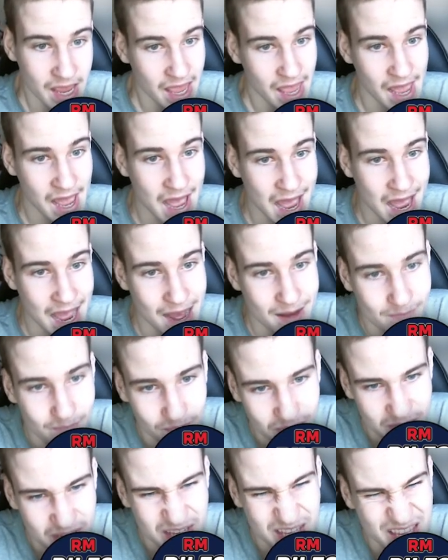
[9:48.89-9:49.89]

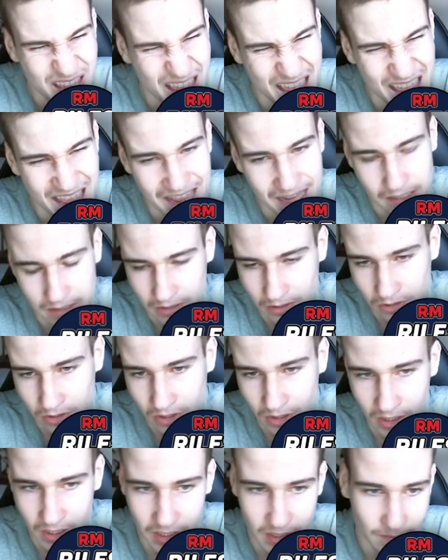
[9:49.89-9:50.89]
Yeah,
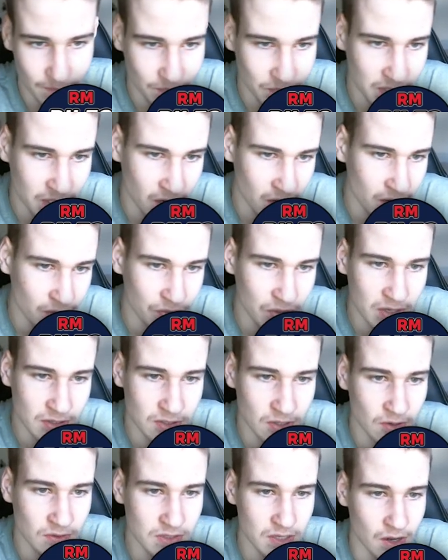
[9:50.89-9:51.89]
sure. I think
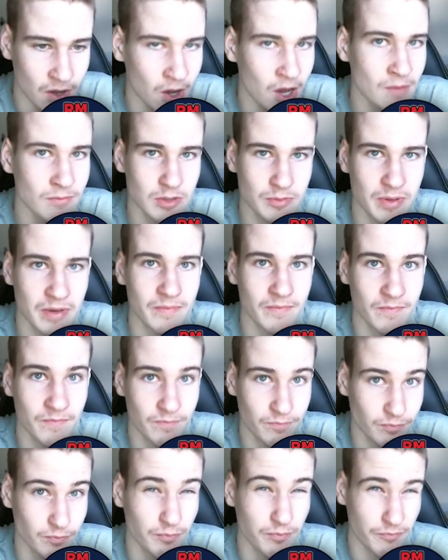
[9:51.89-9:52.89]
Don's at home's been
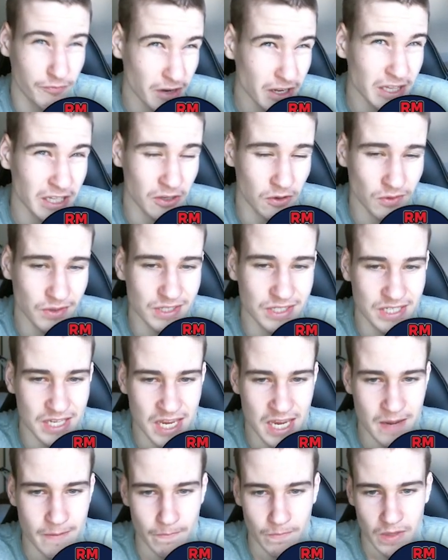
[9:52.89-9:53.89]
fairly good this
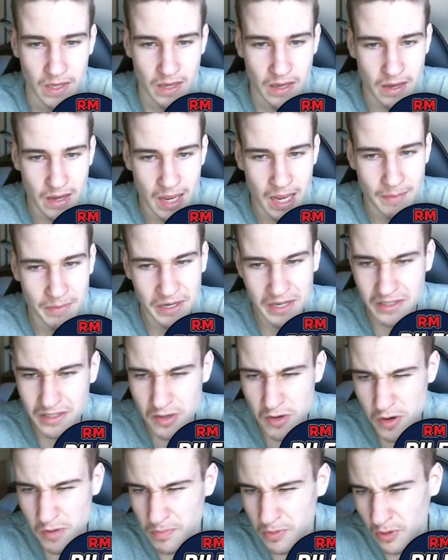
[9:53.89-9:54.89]
year. But
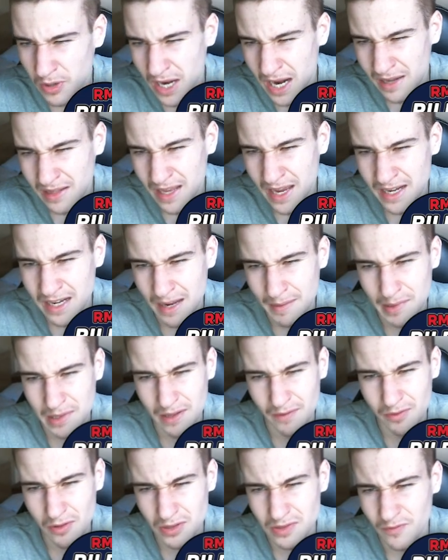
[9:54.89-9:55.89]
considering Port Adelaide, I mean,
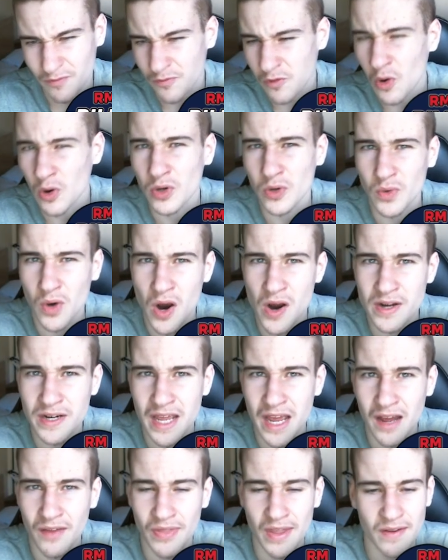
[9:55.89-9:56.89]
they've lost 4 in a row
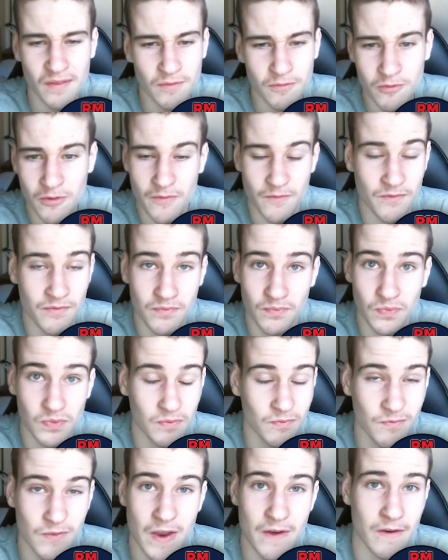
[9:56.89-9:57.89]
now. They're
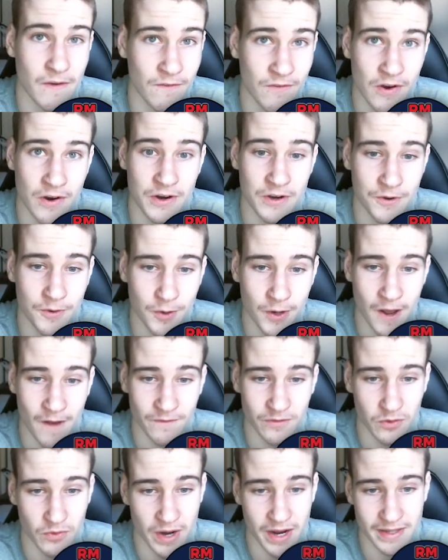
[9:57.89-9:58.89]
very, very good
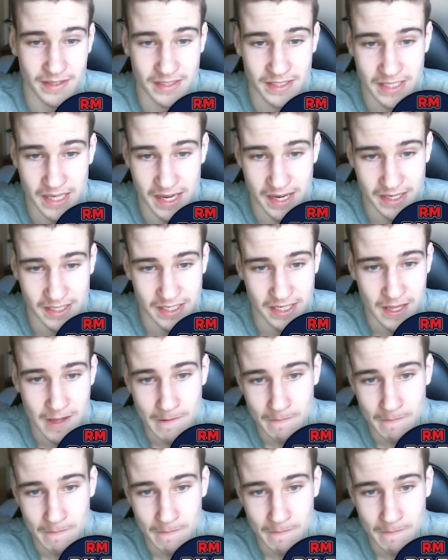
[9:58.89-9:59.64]
after round 6.